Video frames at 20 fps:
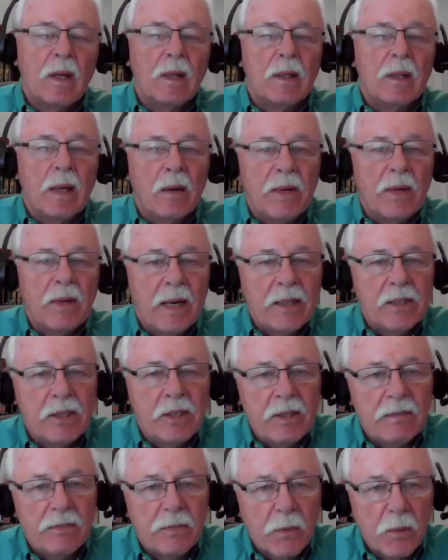Now,
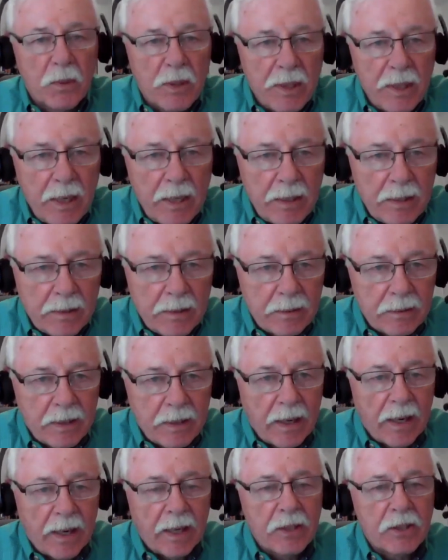nineteen forty-eight,
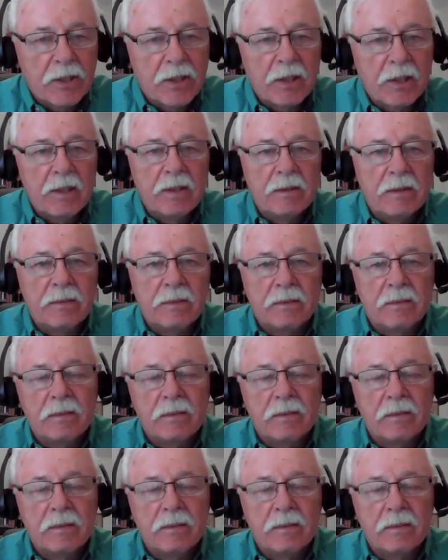actually,